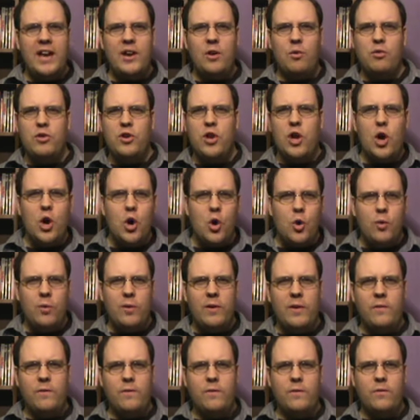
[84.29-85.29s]
I don't
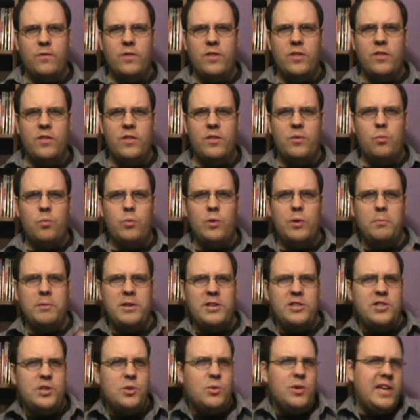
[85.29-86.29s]
know if we'll
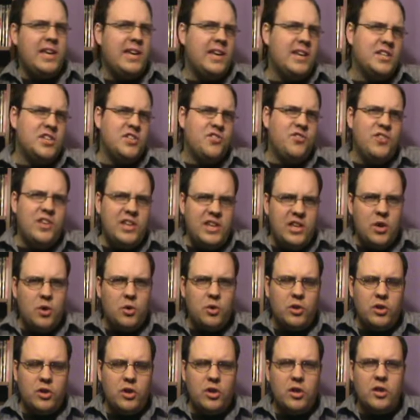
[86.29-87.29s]
be doing it as
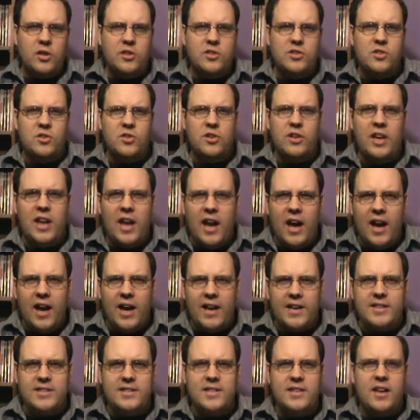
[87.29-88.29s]
Video Clerks or
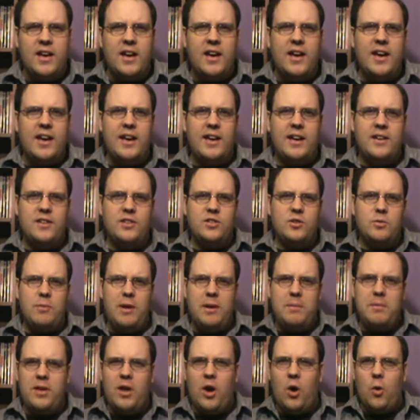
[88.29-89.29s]
not, so
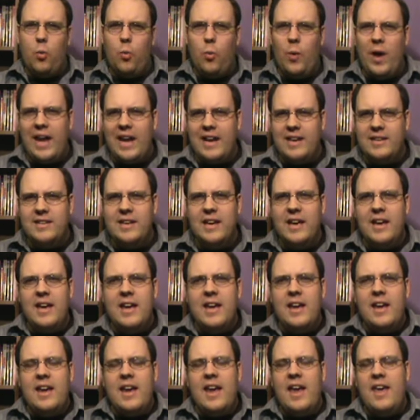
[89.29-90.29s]
maybe I'll wait,
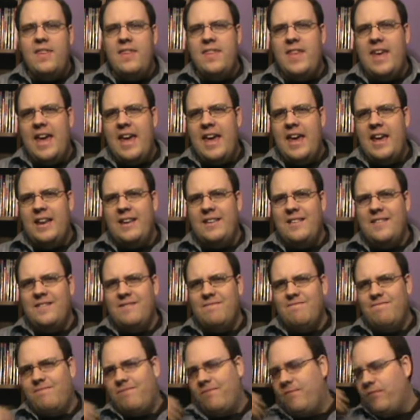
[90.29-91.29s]
and
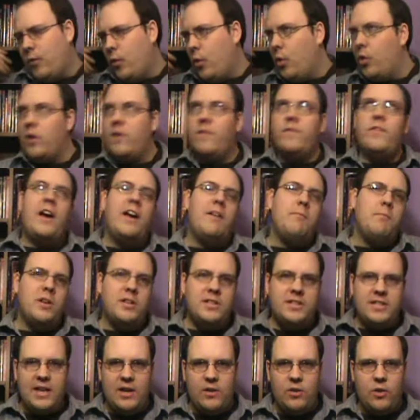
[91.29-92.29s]
then 4 or 5
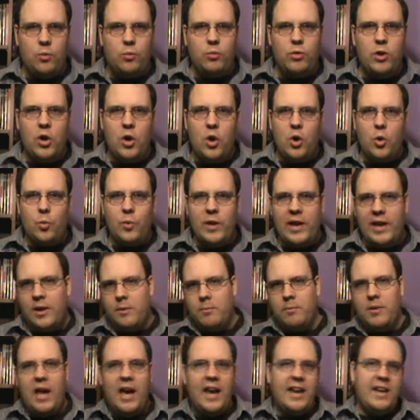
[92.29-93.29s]
months down the road, we
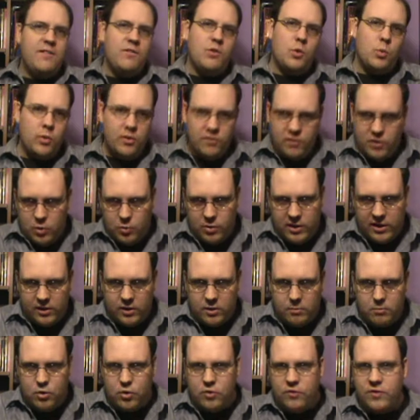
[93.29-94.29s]
end up not even
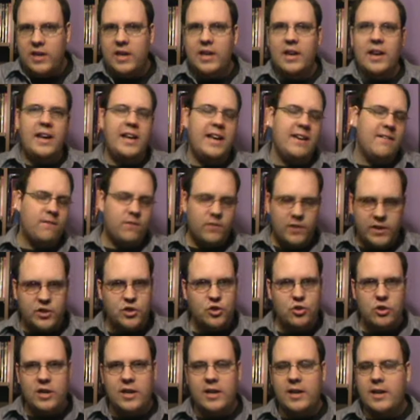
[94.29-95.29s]
reviewing the movie and I get
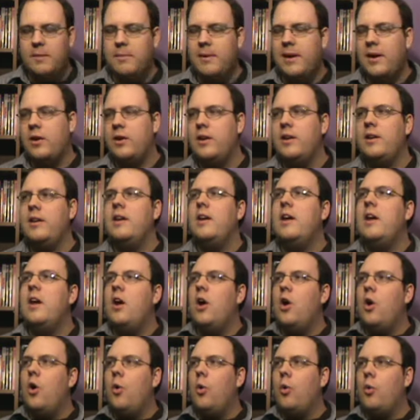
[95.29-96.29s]
frustrated about it,
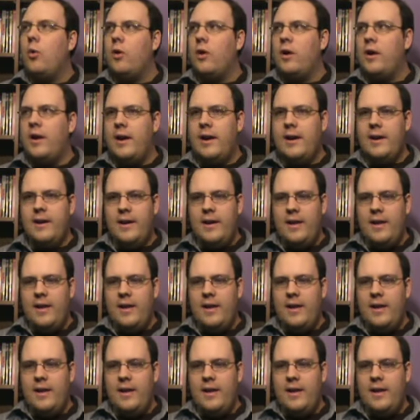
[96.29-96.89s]
or